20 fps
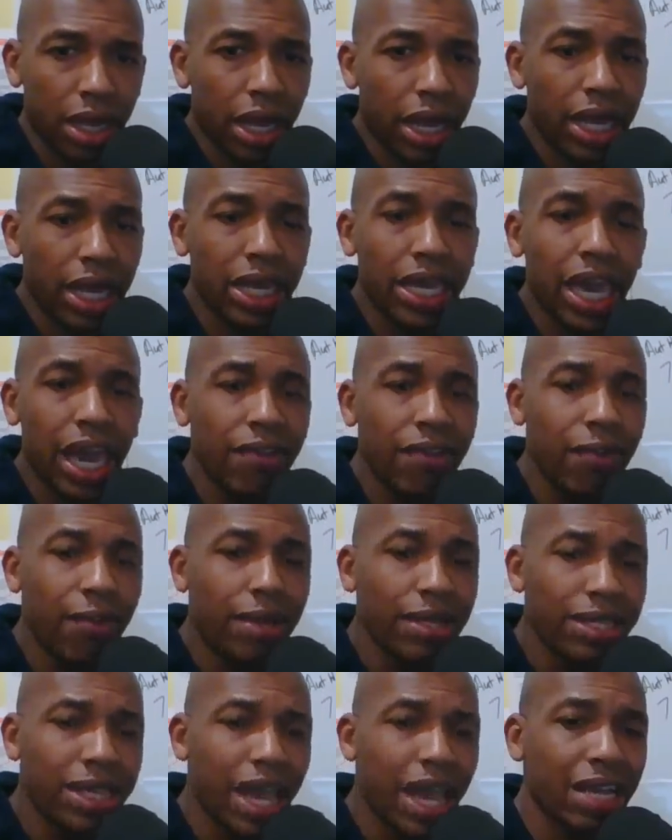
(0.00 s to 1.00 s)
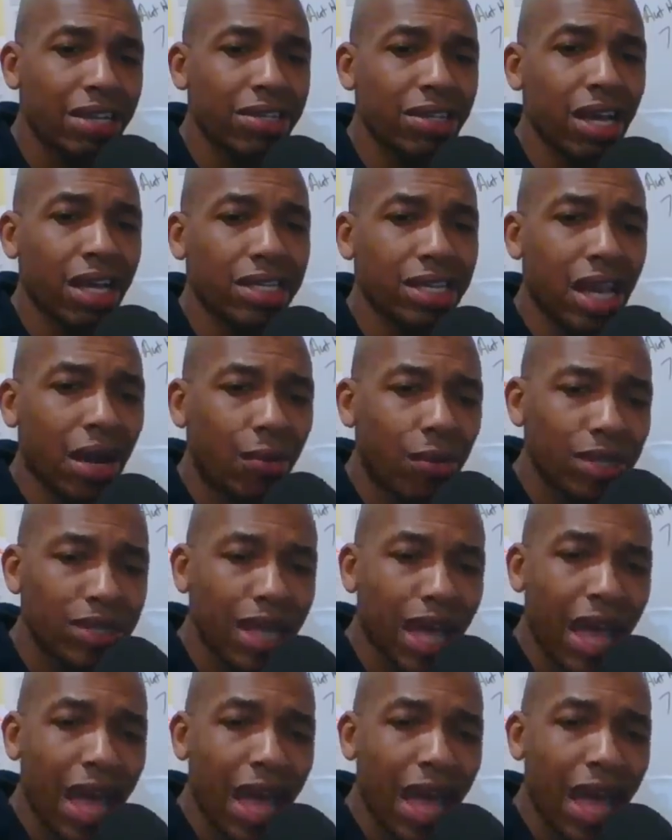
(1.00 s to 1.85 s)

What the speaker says: He gave them a tax cut that was